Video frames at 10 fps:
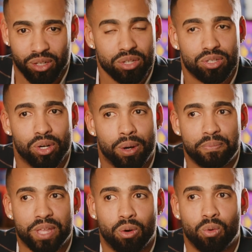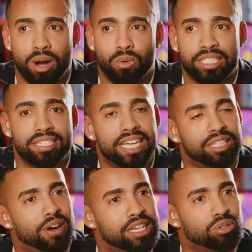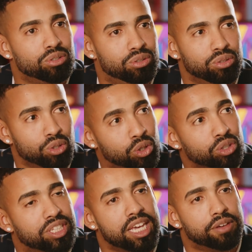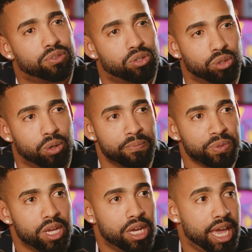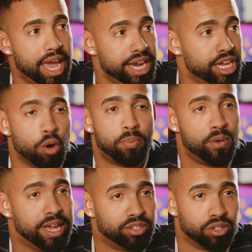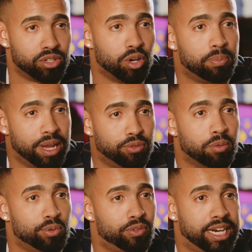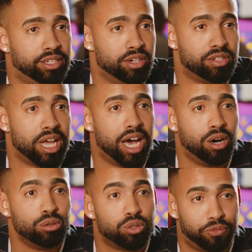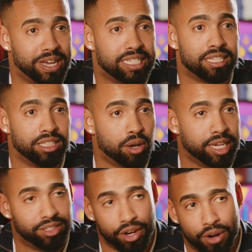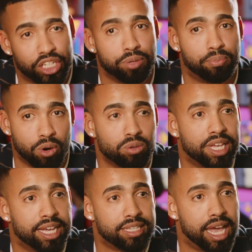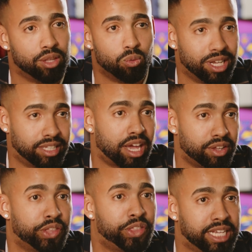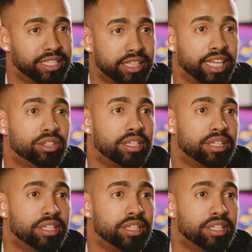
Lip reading: also, what is the advice you could give to any operators or platform providers how to fasten the integration process, and what are the things that they